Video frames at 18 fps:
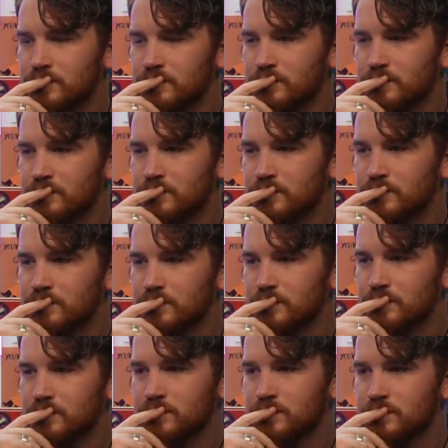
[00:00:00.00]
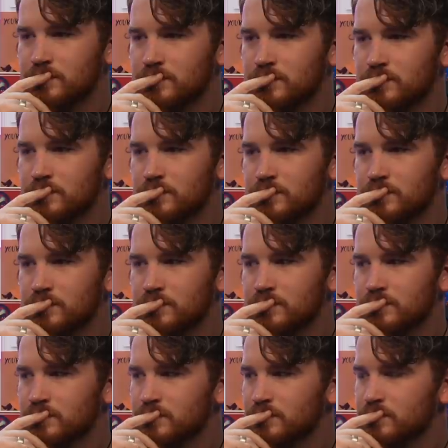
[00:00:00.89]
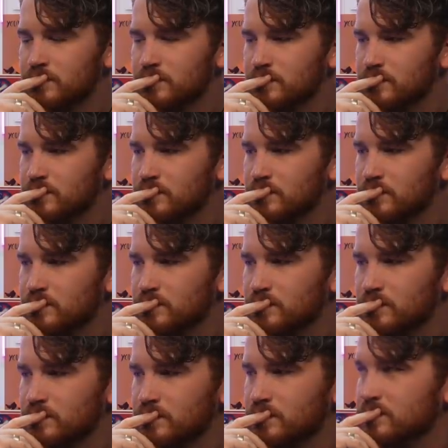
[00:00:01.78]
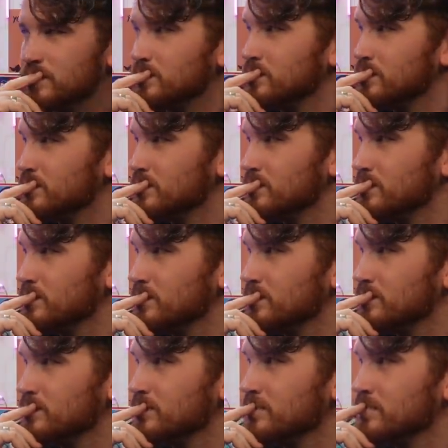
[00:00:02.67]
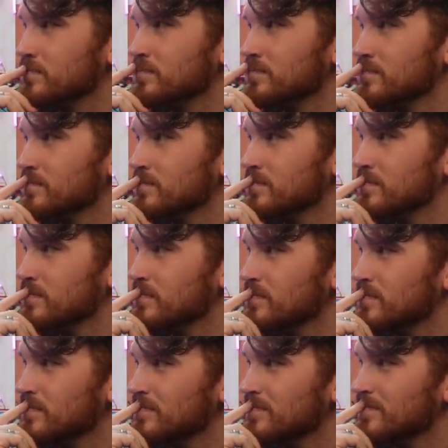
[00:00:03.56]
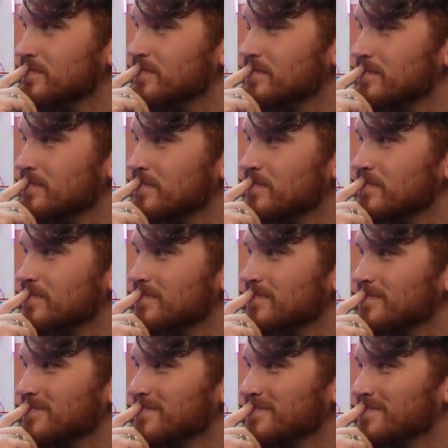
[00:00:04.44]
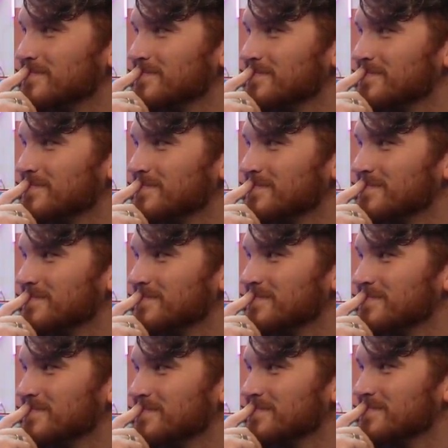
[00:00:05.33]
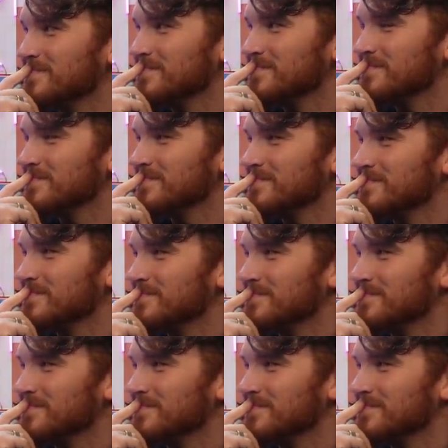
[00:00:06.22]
(silent)